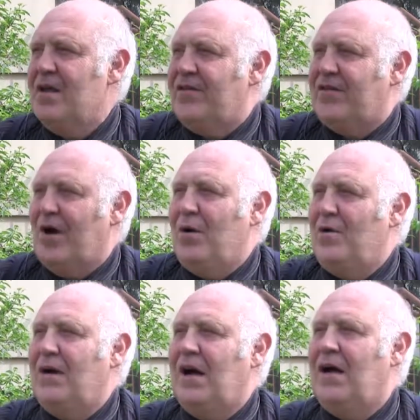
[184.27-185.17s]

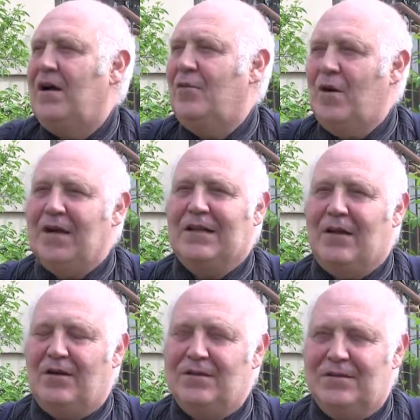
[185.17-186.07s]
So uh, one of
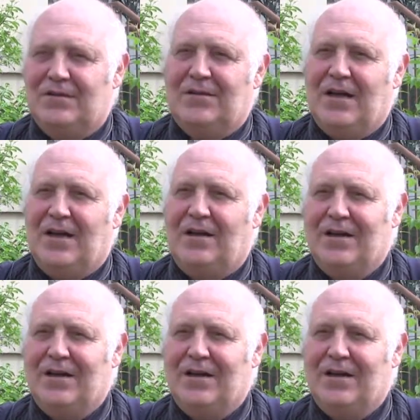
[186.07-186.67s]
those uh,